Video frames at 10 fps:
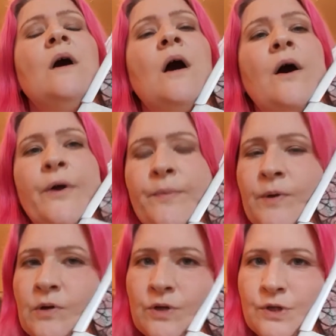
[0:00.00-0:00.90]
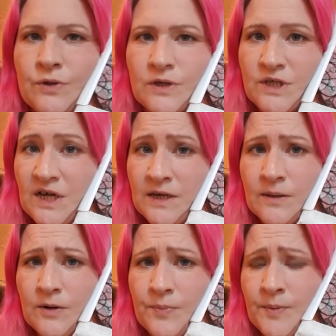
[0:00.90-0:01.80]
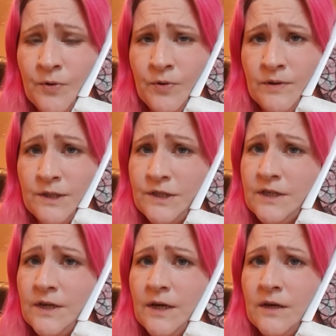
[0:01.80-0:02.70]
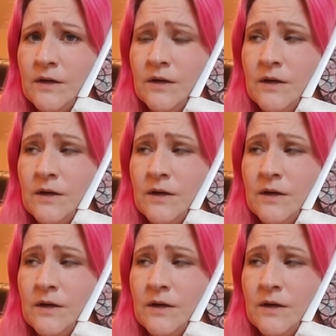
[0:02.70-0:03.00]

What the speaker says: I'm going to do a tiny little bit more on this tonight.